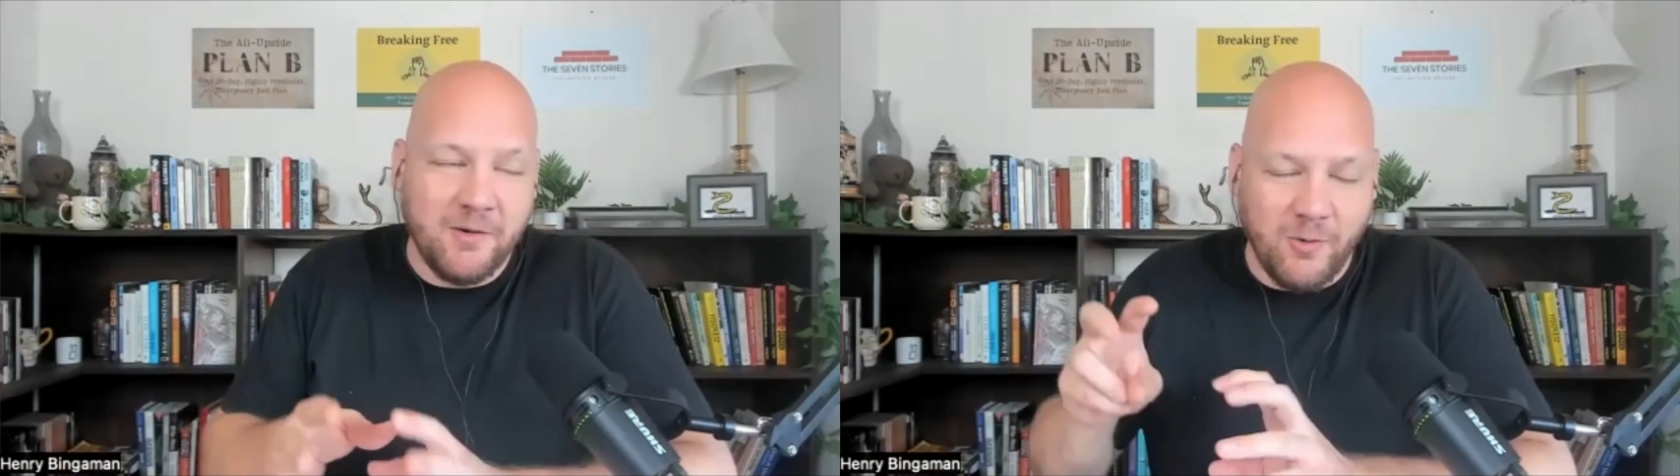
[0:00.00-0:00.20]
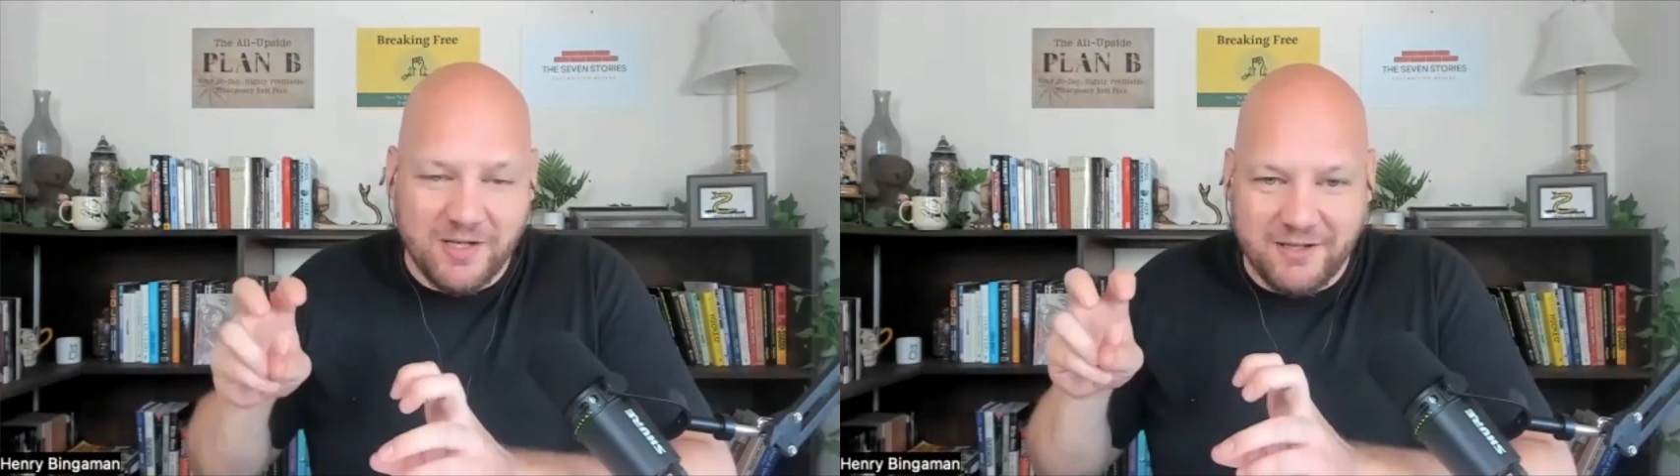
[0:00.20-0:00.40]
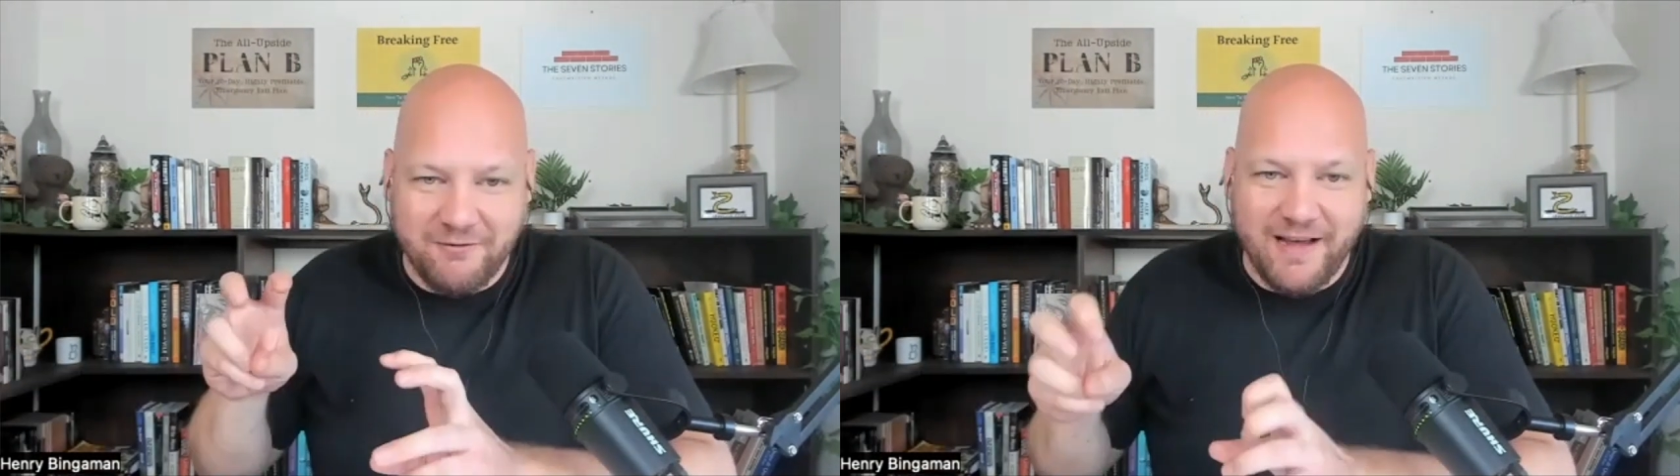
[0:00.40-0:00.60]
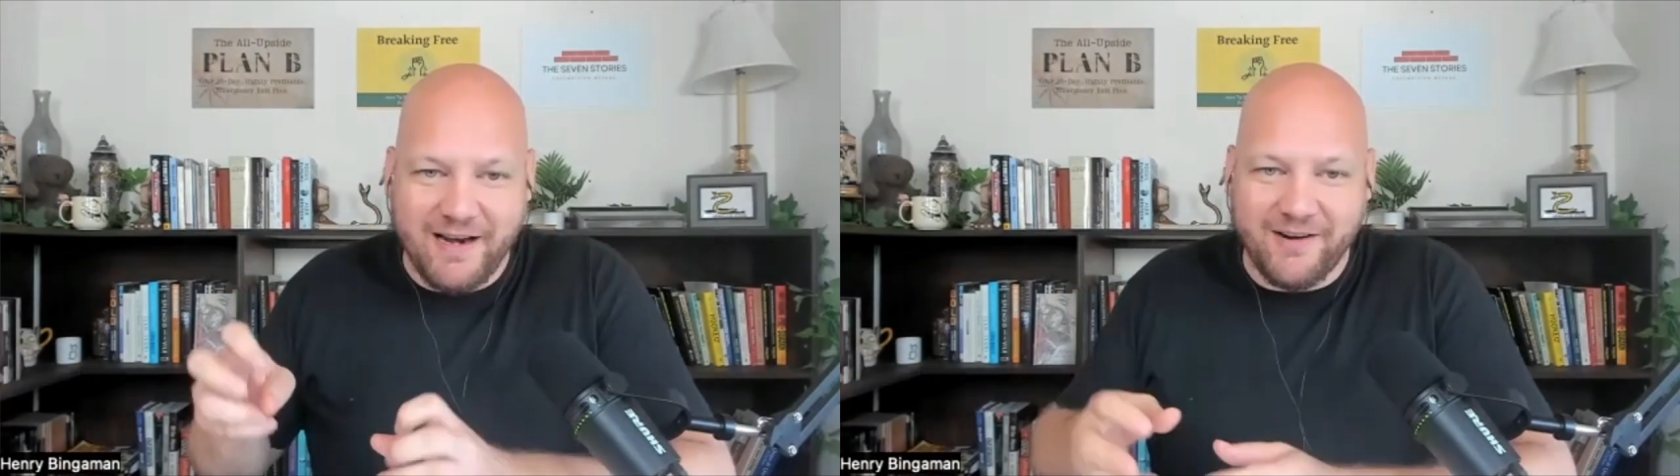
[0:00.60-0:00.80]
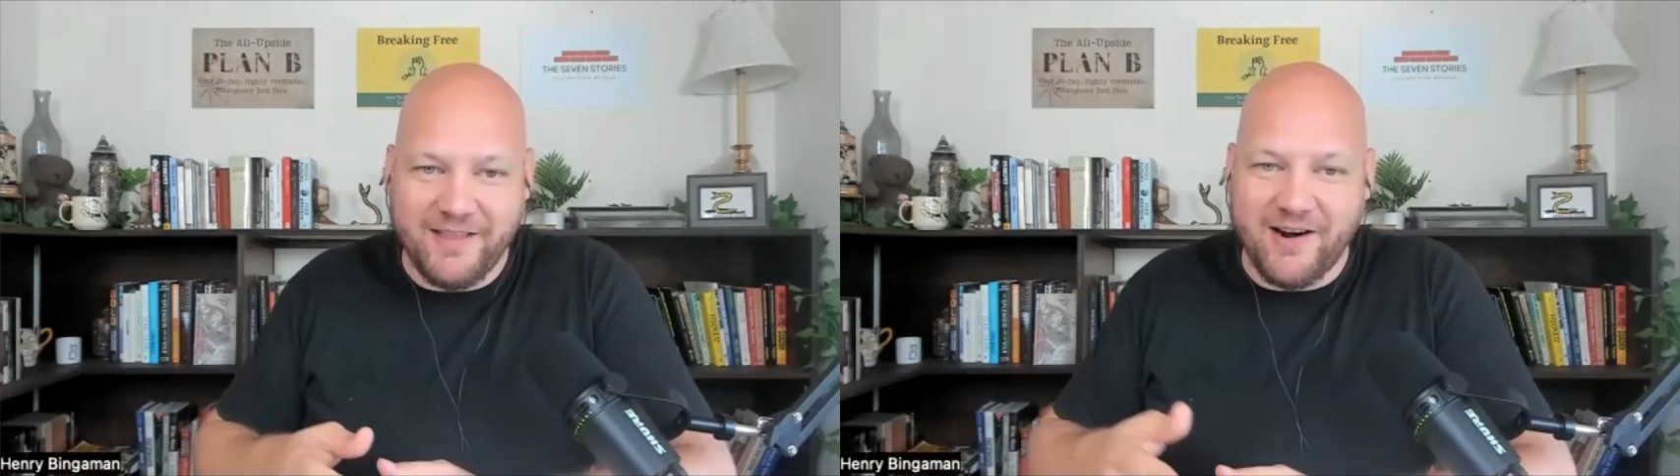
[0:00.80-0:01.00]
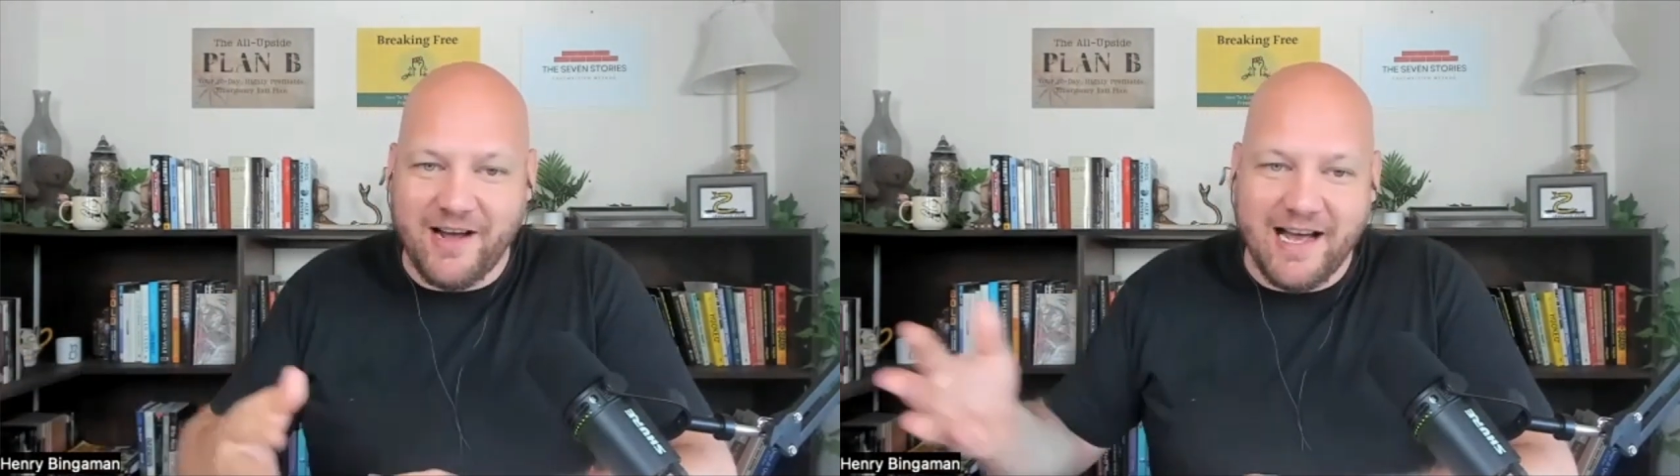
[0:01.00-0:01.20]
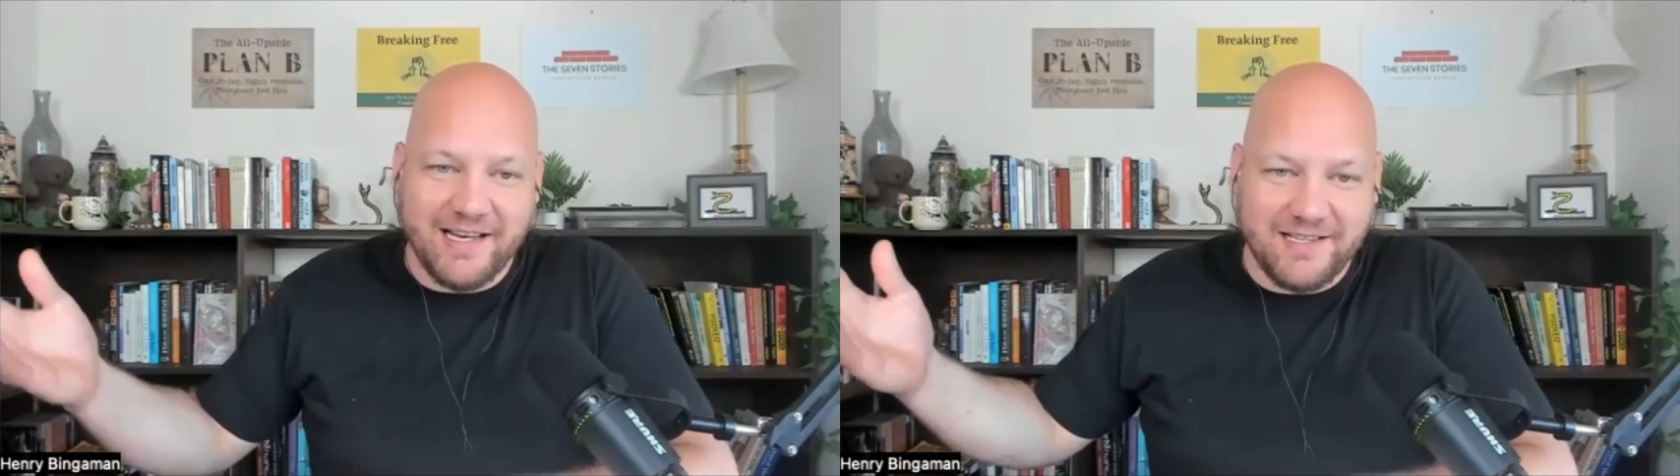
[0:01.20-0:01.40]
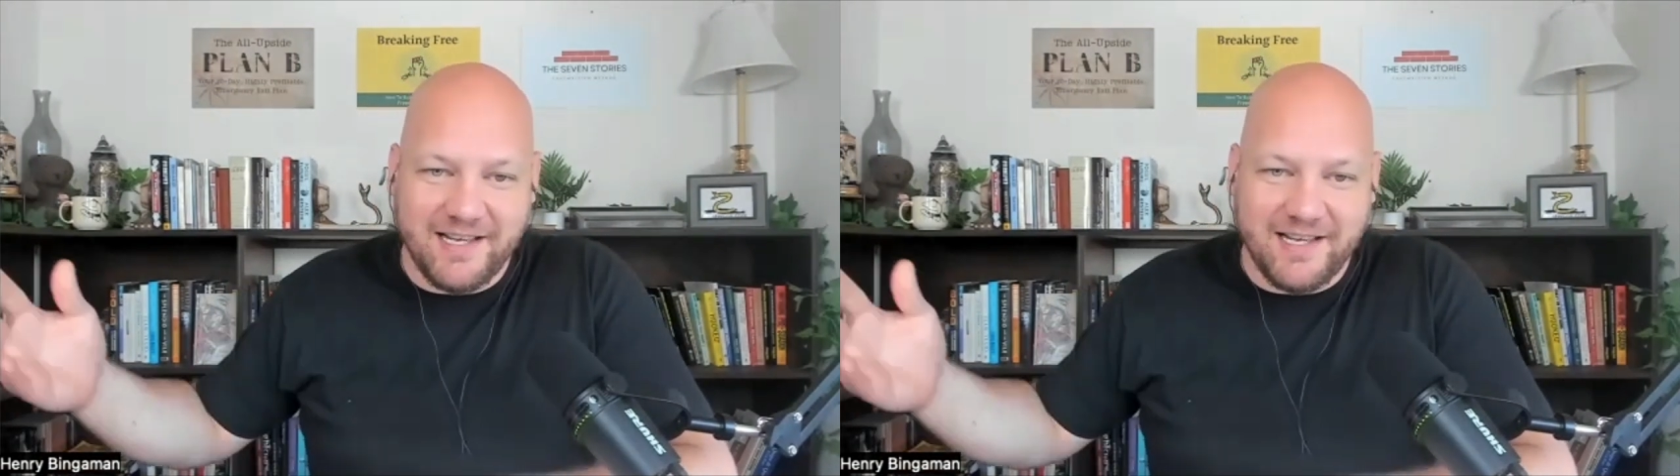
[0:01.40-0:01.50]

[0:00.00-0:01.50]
wasn't fair in their eyes